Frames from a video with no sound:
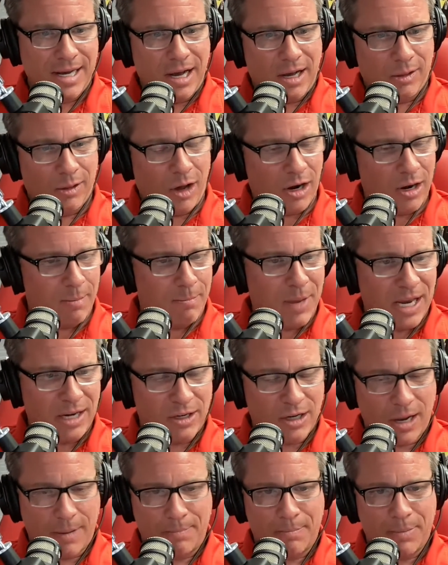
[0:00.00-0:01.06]
lot of
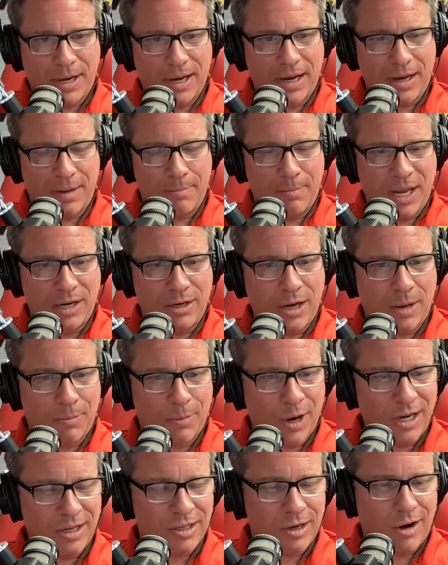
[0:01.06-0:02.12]
bent up
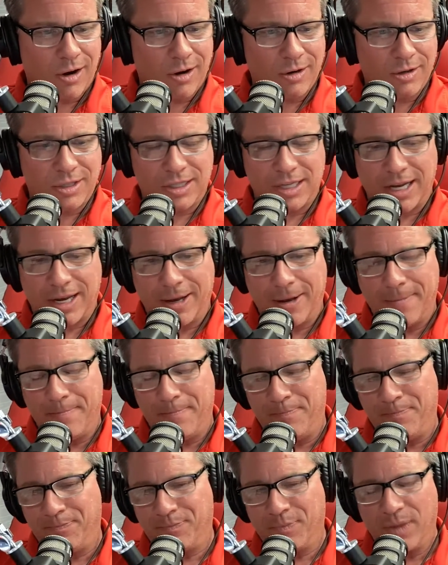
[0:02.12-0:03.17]
race cars.
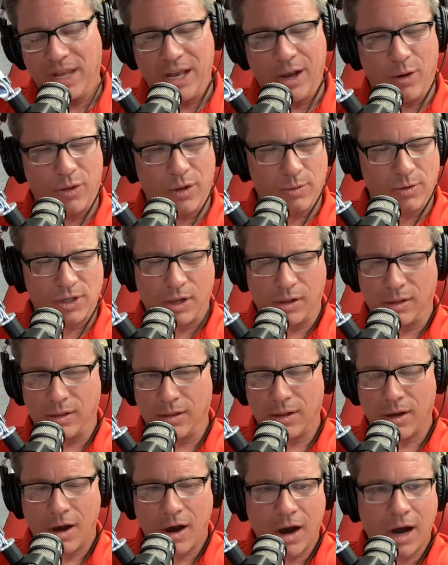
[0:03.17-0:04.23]
There was a
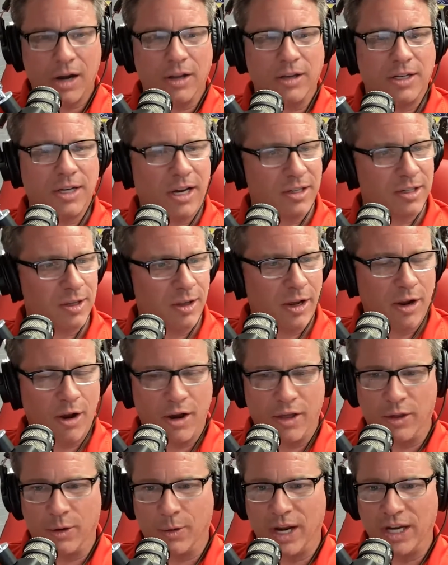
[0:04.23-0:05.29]
lot of tussling
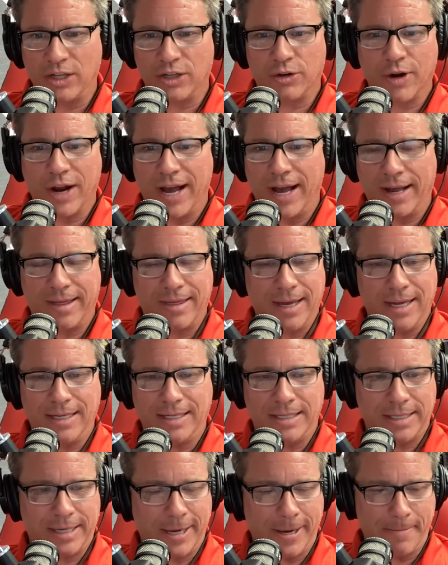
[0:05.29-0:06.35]
on the racetrack
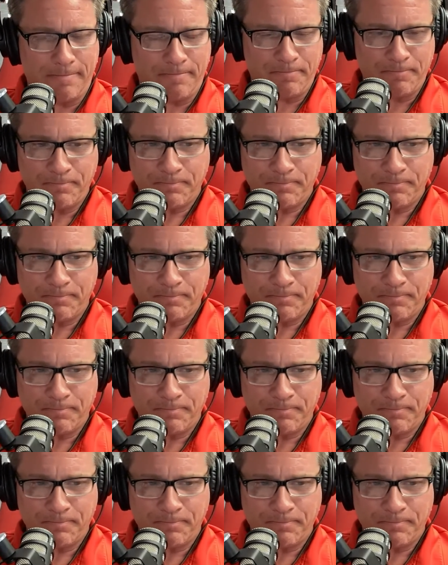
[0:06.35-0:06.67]
that